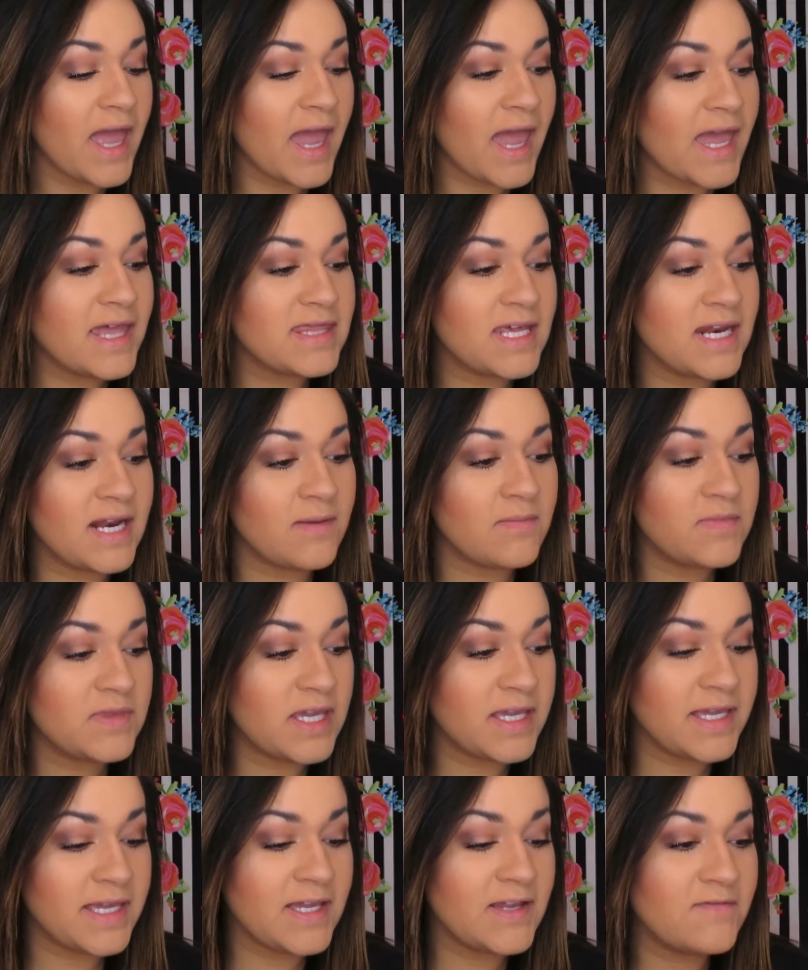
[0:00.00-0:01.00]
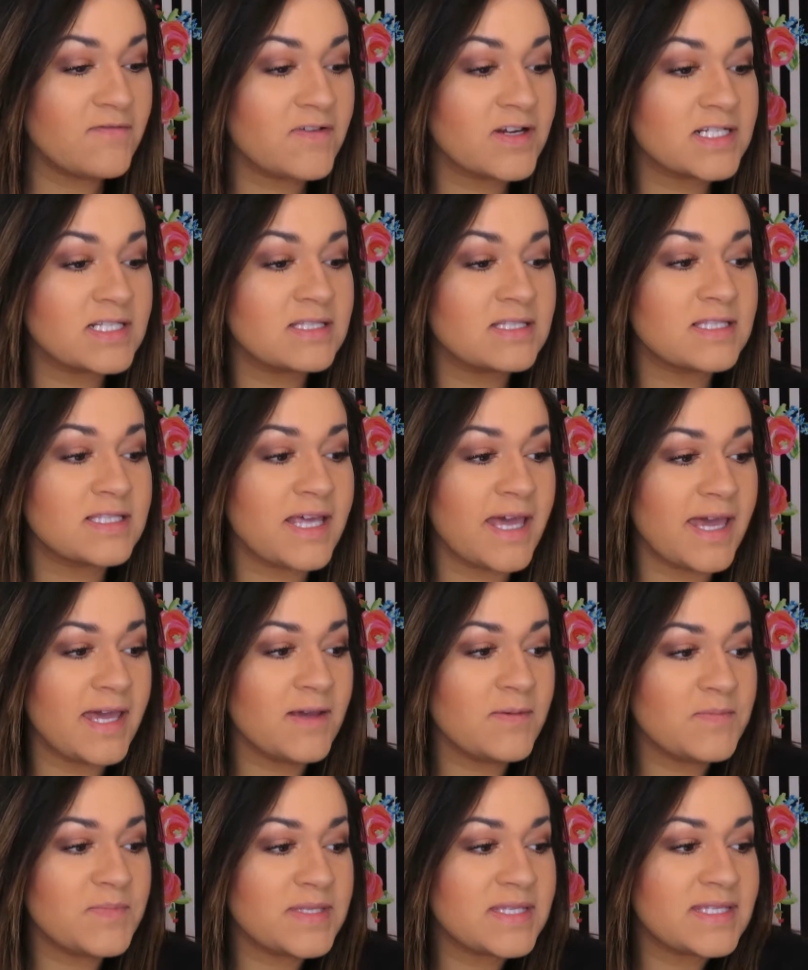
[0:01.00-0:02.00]
And then I'm thinking for
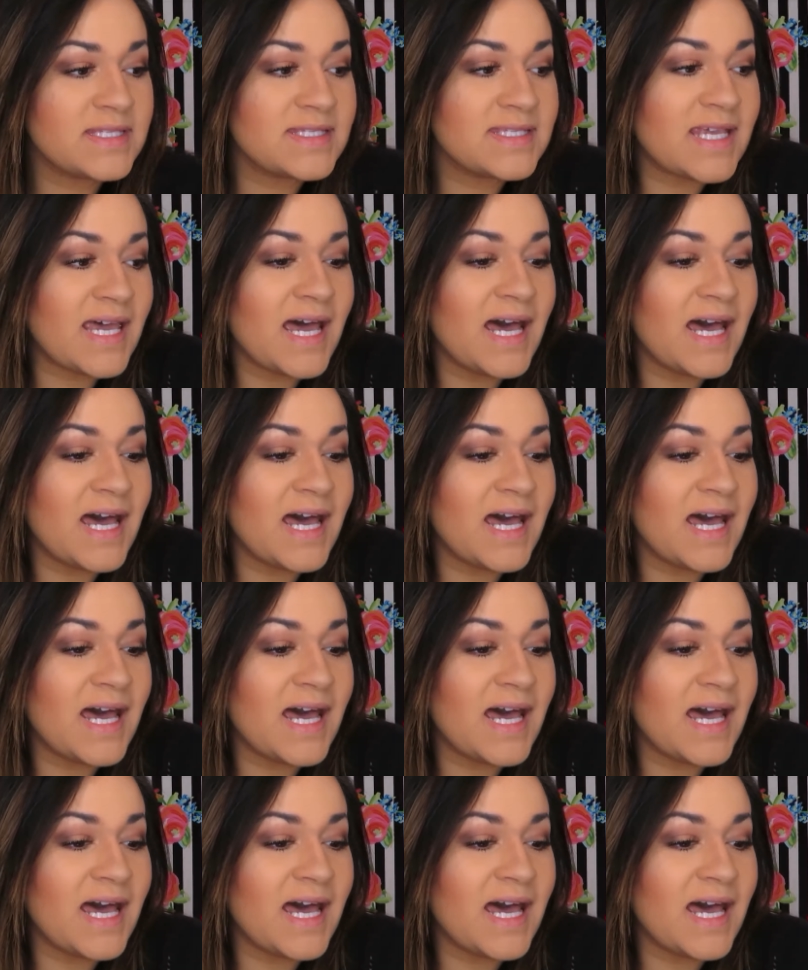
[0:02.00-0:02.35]
lips.